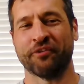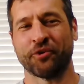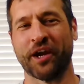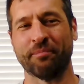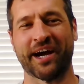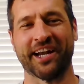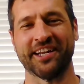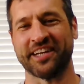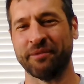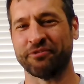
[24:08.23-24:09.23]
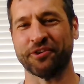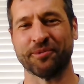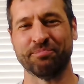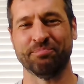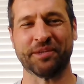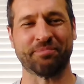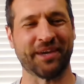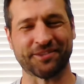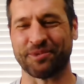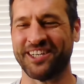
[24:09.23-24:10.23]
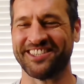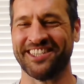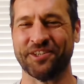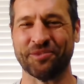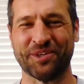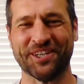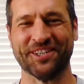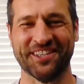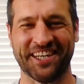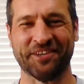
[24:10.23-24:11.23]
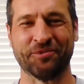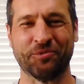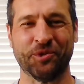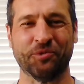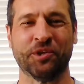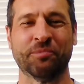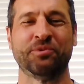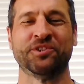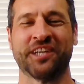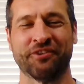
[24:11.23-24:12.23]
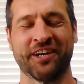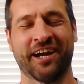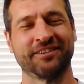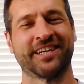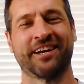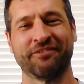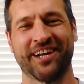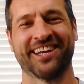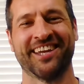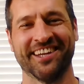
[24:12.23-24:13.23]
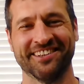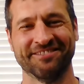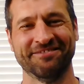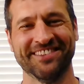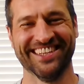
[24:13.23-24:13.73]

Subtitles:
have a great body type for a big bench press either. But hey, we could push every ounce out of it. I can.